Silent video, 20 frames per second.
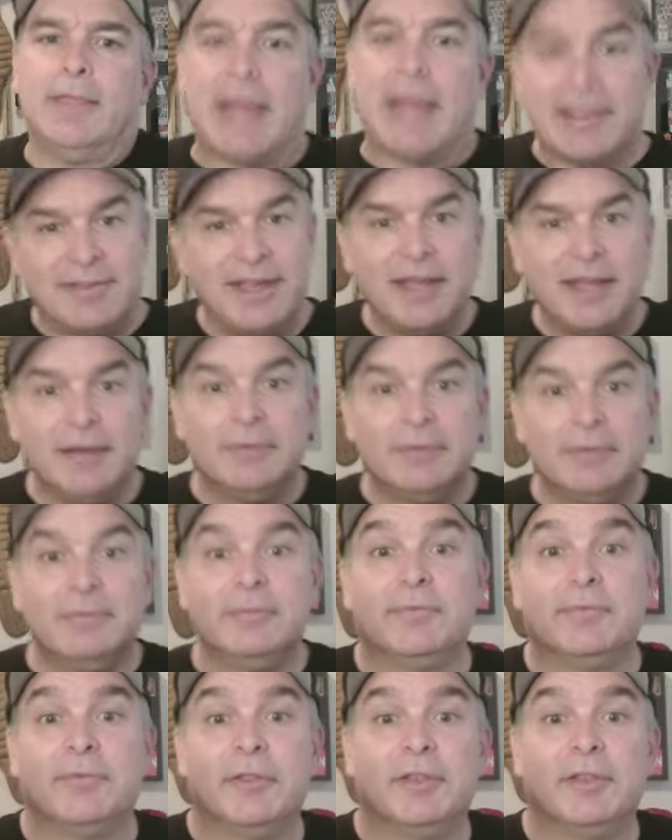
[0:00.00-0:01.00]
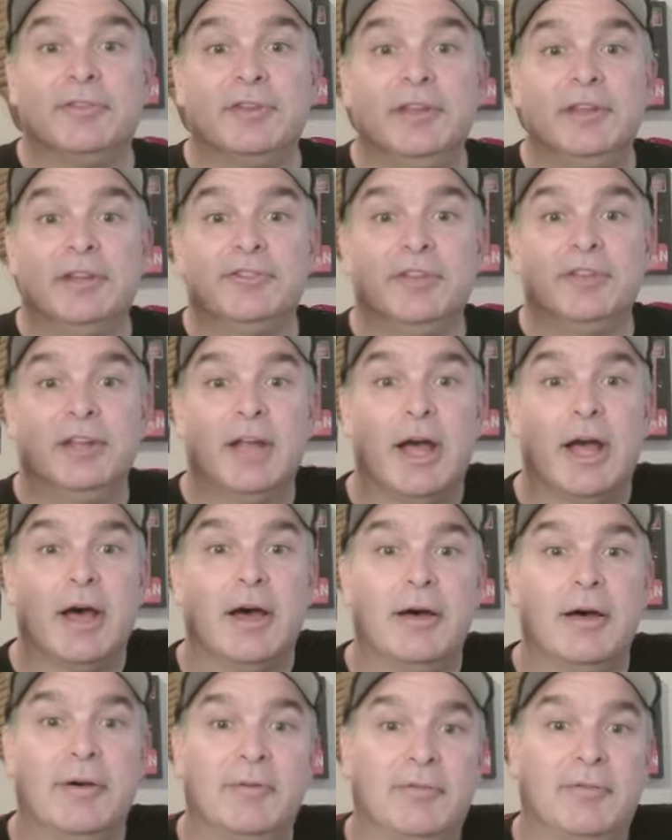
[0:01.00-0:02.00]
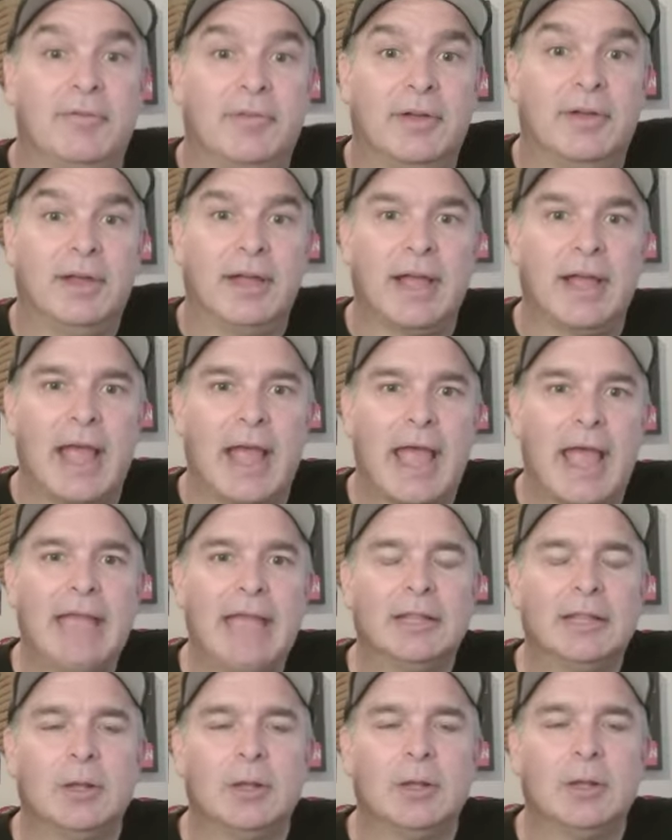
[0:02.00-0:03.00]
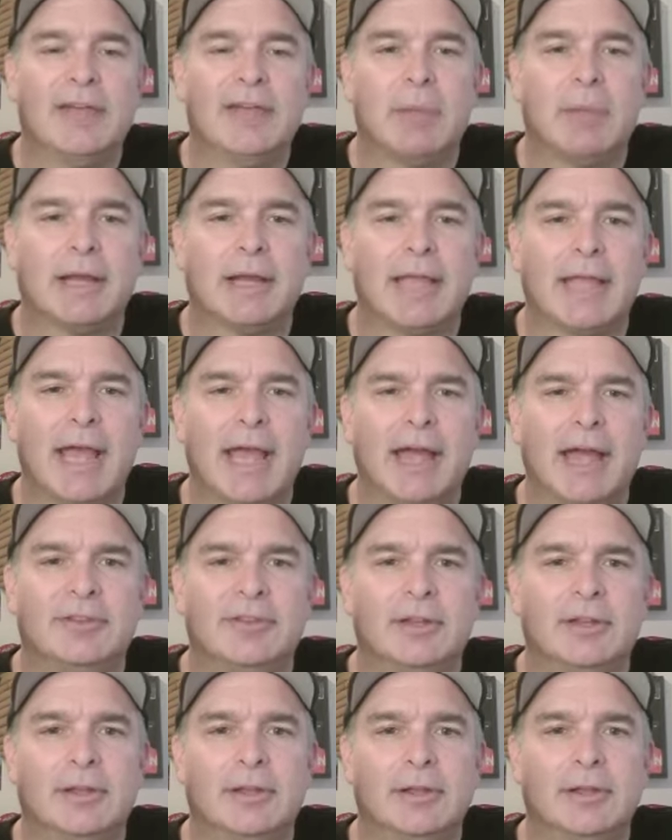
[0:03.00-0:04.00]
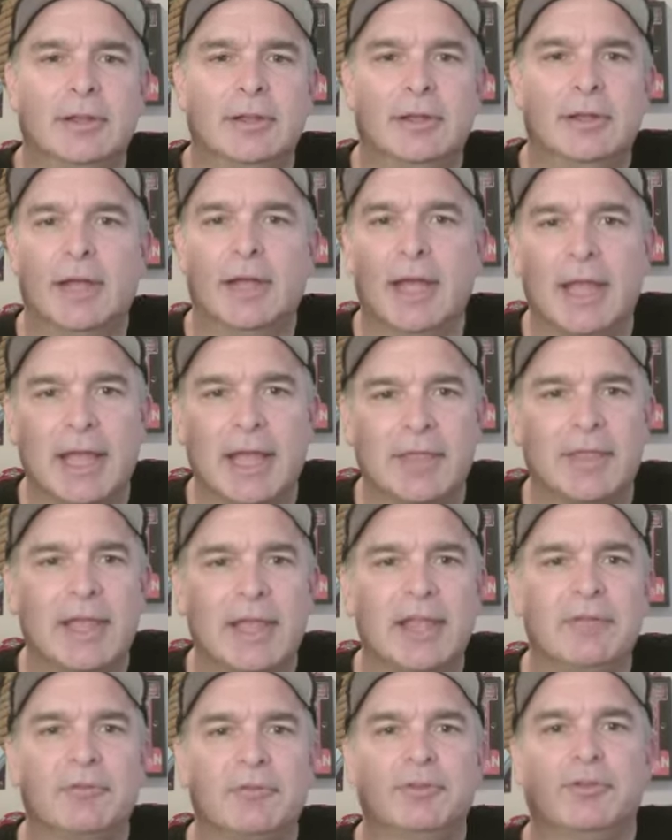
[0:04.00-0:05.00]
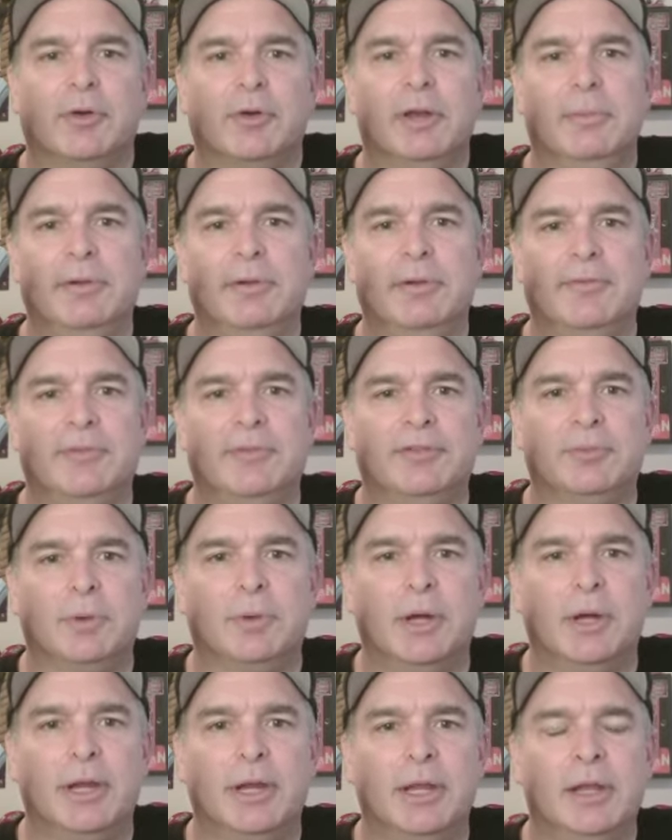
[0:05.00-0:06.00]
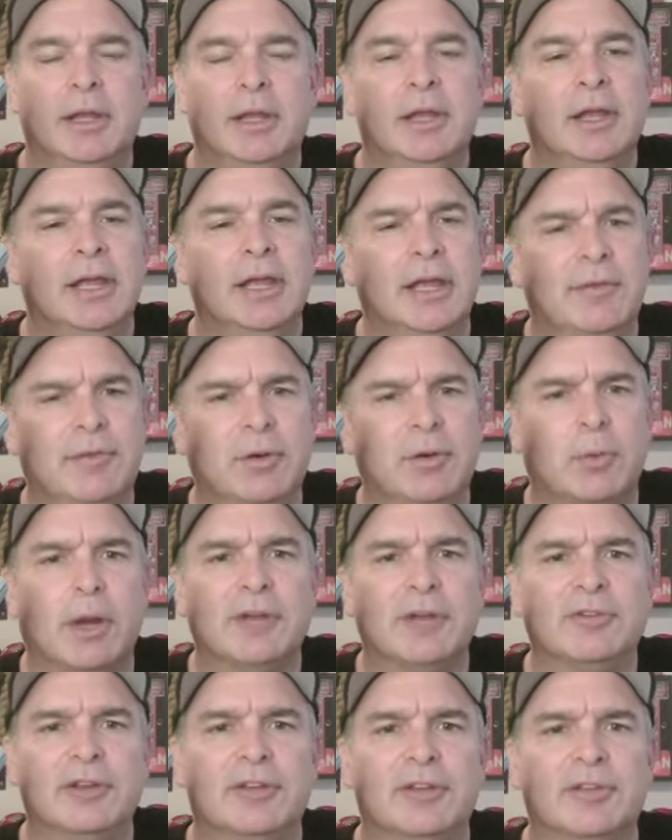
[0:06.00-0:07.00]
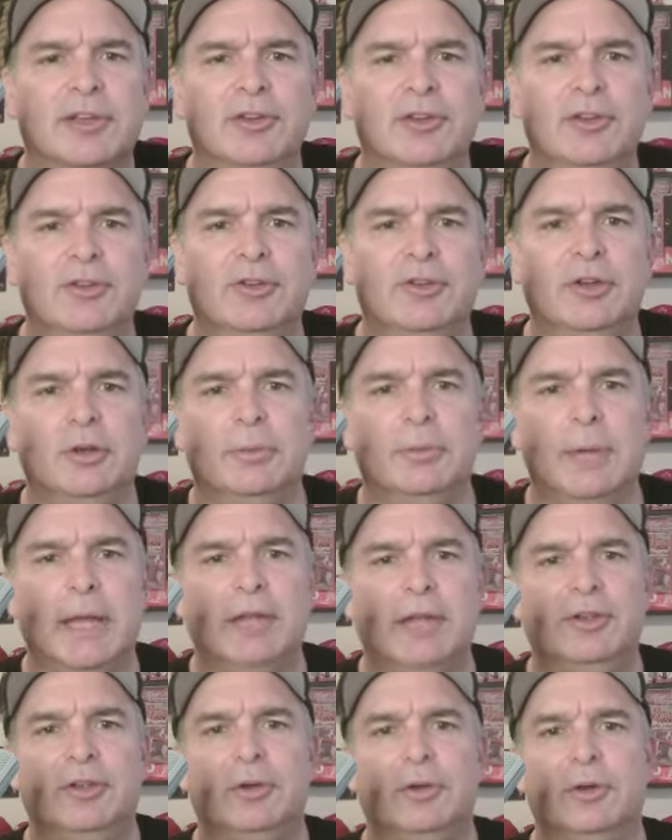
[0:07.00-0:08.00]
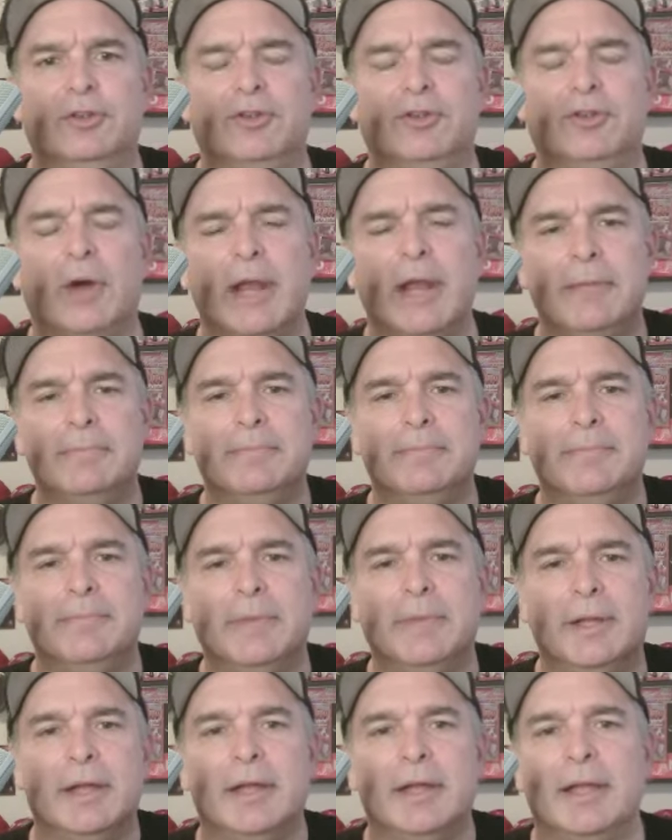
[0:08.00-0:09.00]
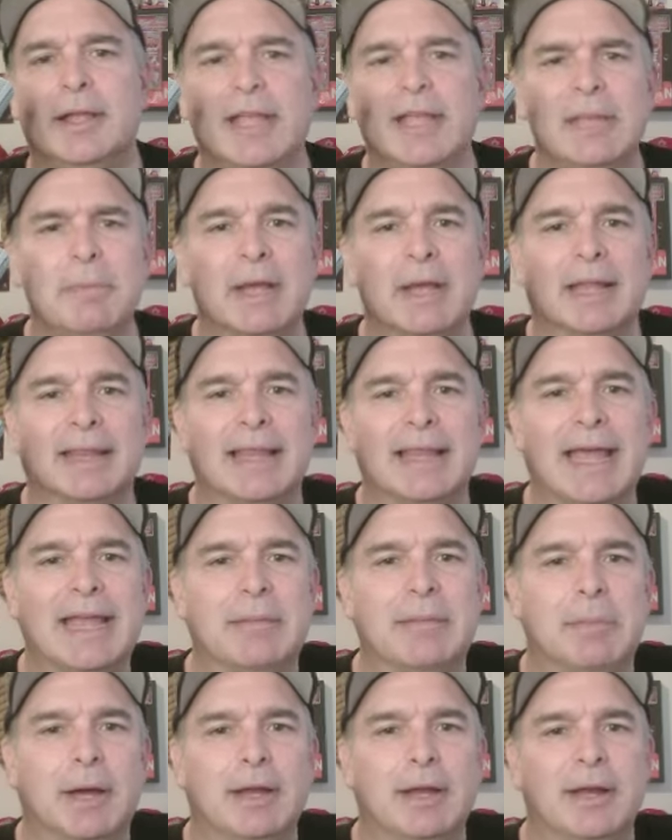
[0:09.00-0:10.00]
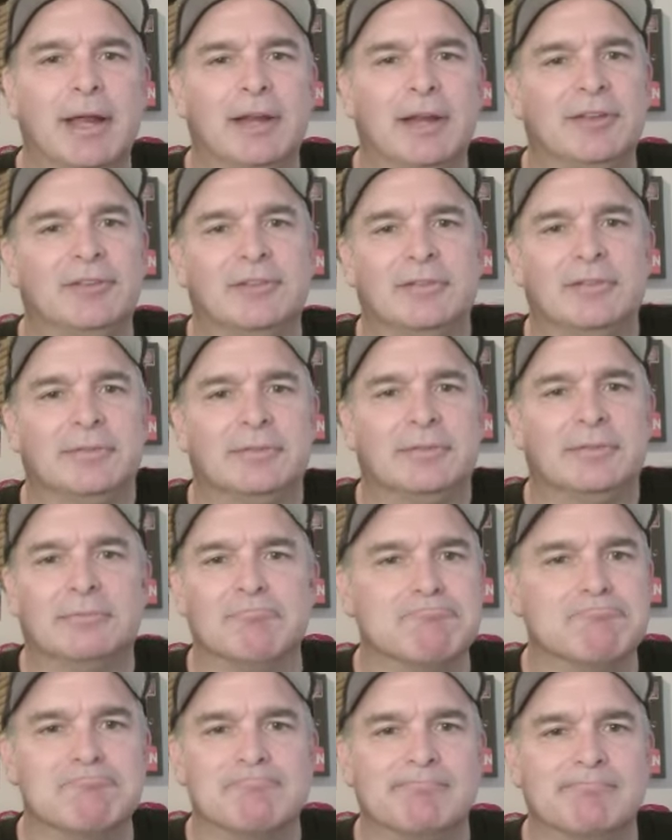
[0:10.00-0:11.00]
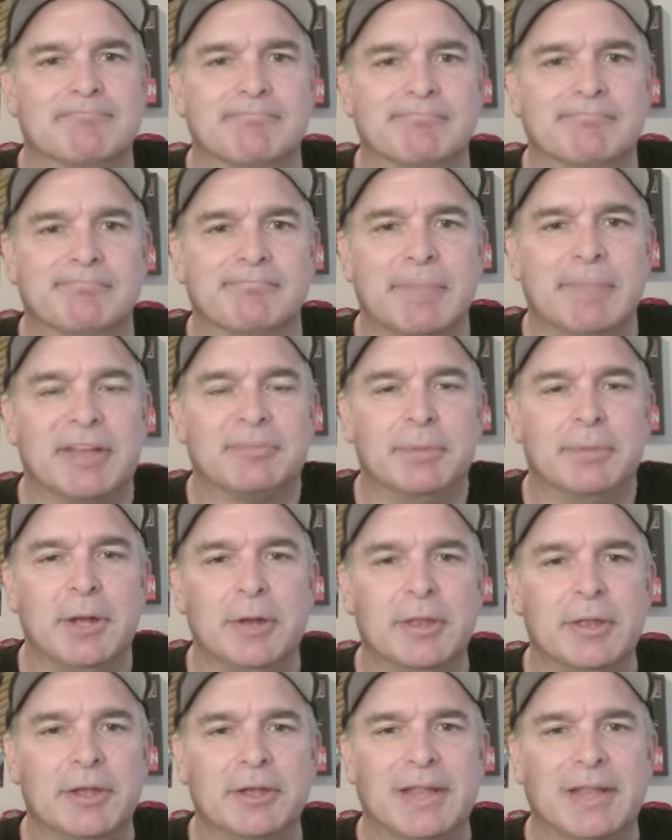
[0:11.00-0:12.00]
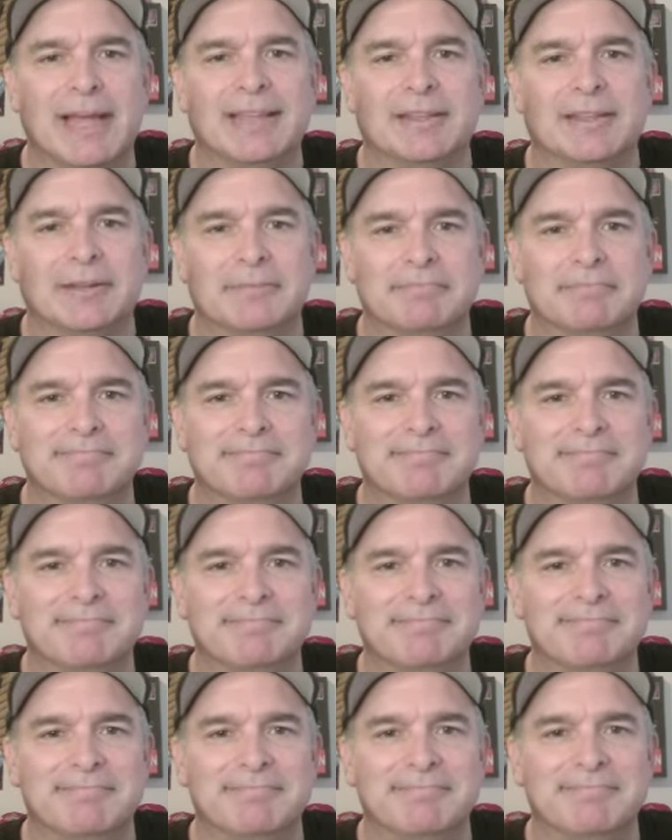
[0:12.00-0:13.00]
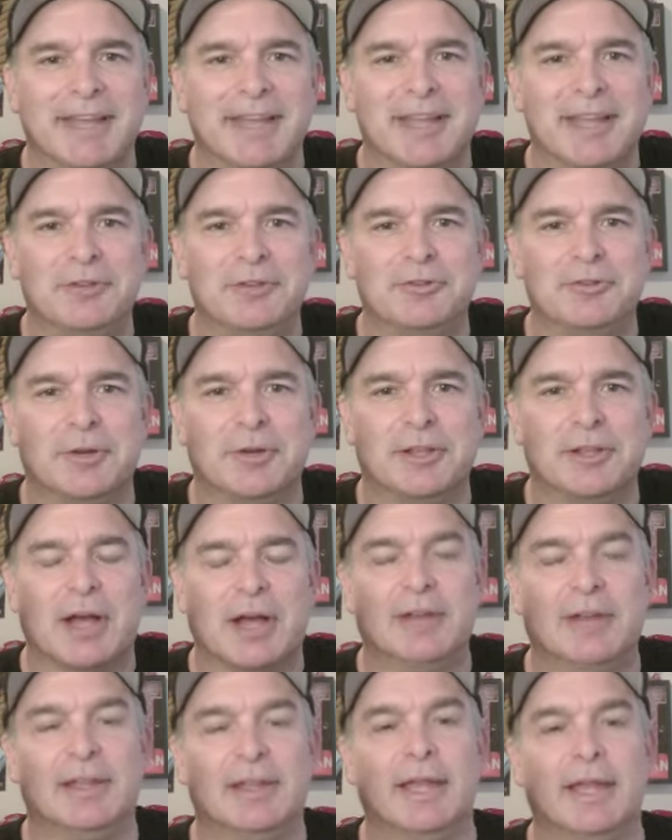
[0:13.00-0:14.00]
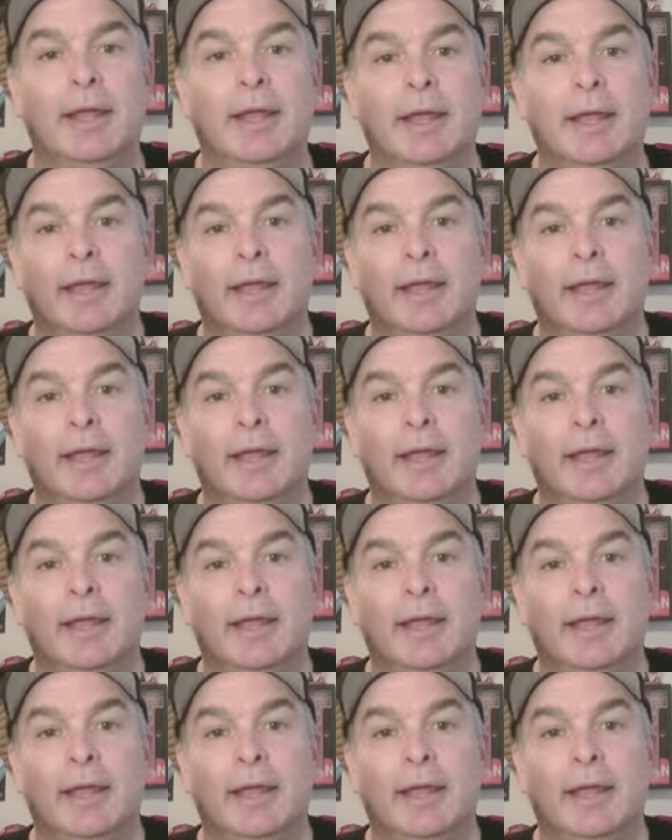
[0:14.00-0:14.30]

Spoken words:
That's it for this edition of HaloLife Podcast. Again, thank you for joining me for this one. If you're watching this on YouTube and you enjoyed it, give me a like button. It just makes me know that you liked it and that you enjoy this content.